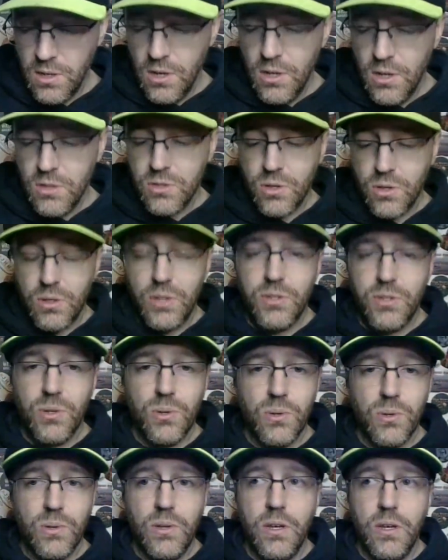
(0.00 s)
So these will
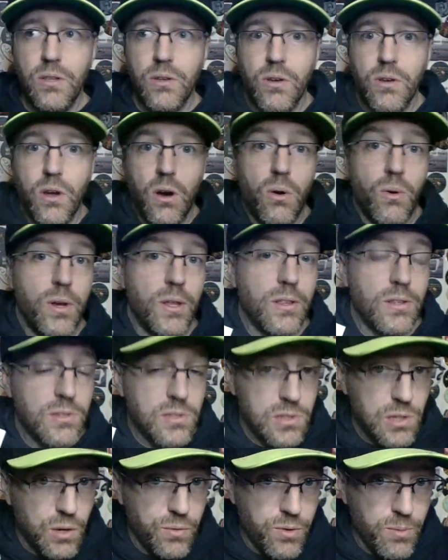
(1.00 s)
either go in the
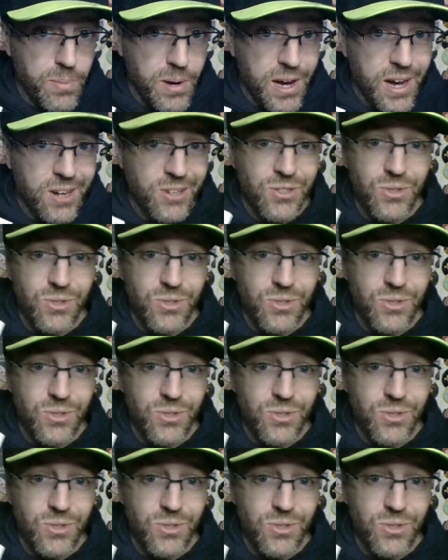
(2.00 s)
silver box